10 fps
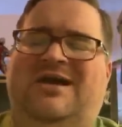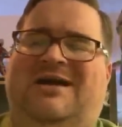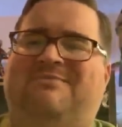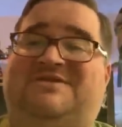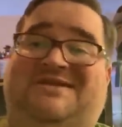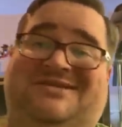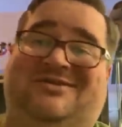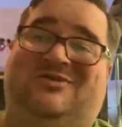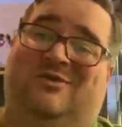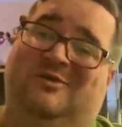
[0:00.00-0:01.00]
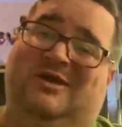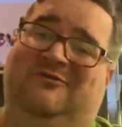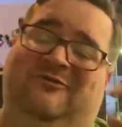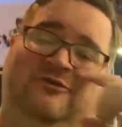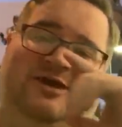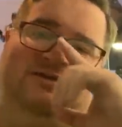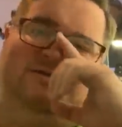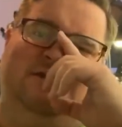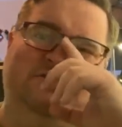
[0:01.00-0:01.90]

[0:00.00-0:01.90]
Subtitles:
I'm missing the Doorway for Frankenstein.